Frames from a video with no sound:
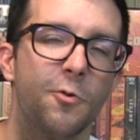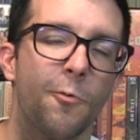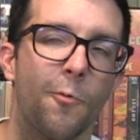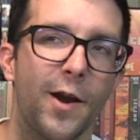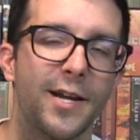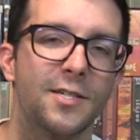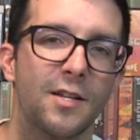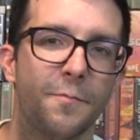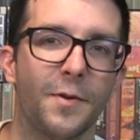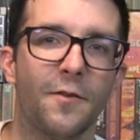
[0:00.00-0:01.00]
through the ranks
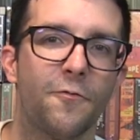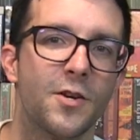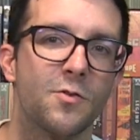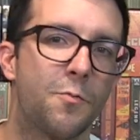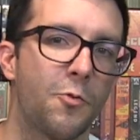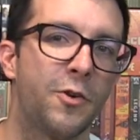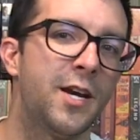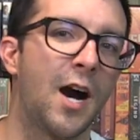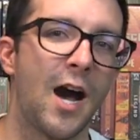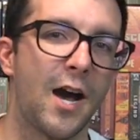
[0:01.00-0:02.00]
and being friends with
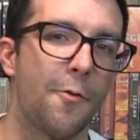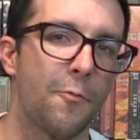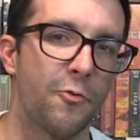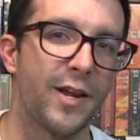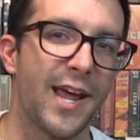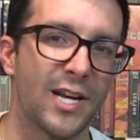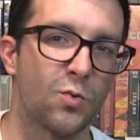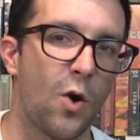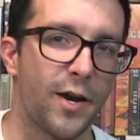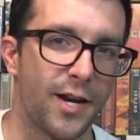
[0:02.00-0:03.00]
Marie, Marie
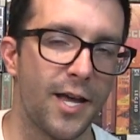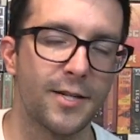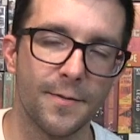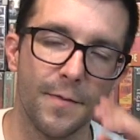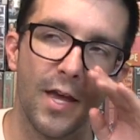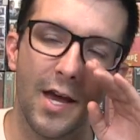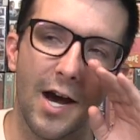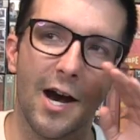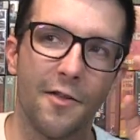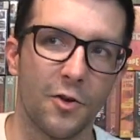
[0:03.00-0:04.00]
Antoinette,
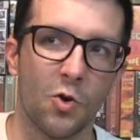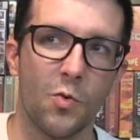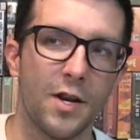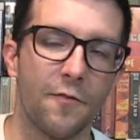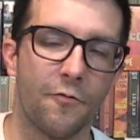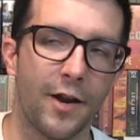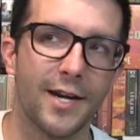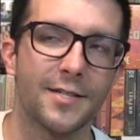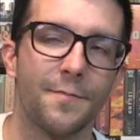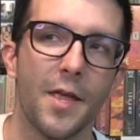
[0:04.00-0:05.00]
uh, the Queen of
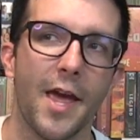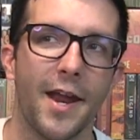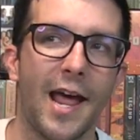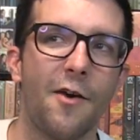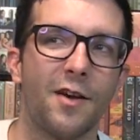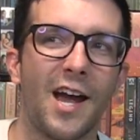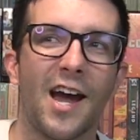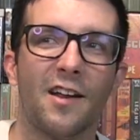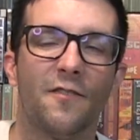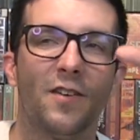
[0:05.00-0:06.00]
France, and how it
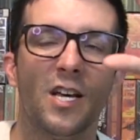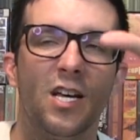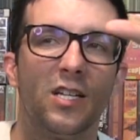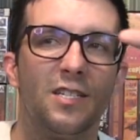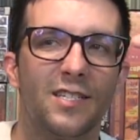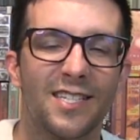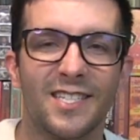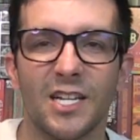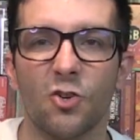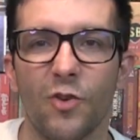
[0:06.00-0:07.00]
kind of
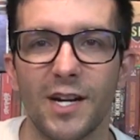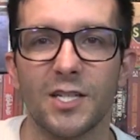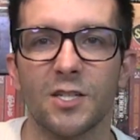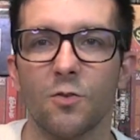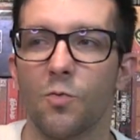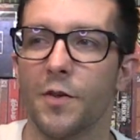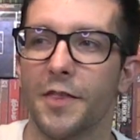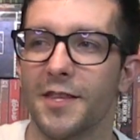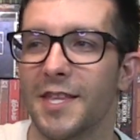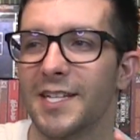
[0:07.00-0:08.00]
disintegrates with
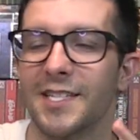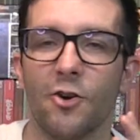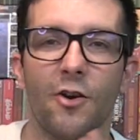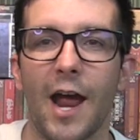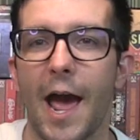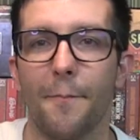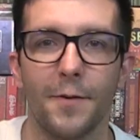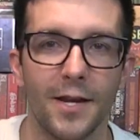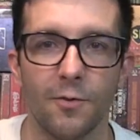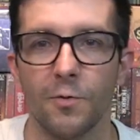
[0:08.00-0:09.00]
things that are
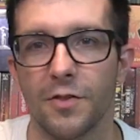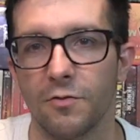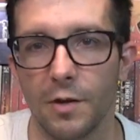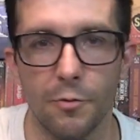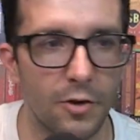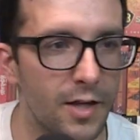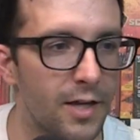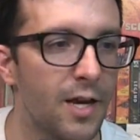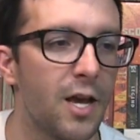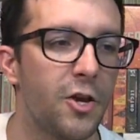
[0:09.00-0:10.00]
happening with the
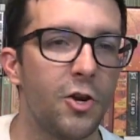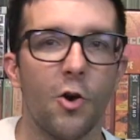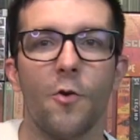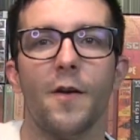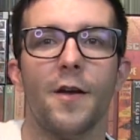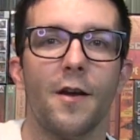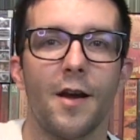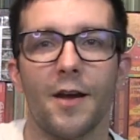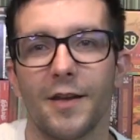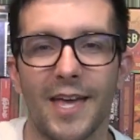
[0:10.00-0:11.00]
liberty, you know,
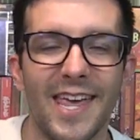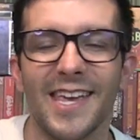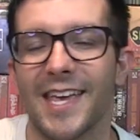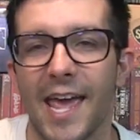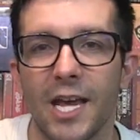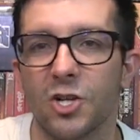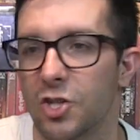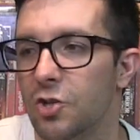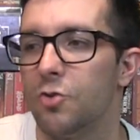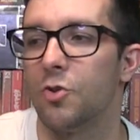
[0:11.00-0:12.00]
eat cake too.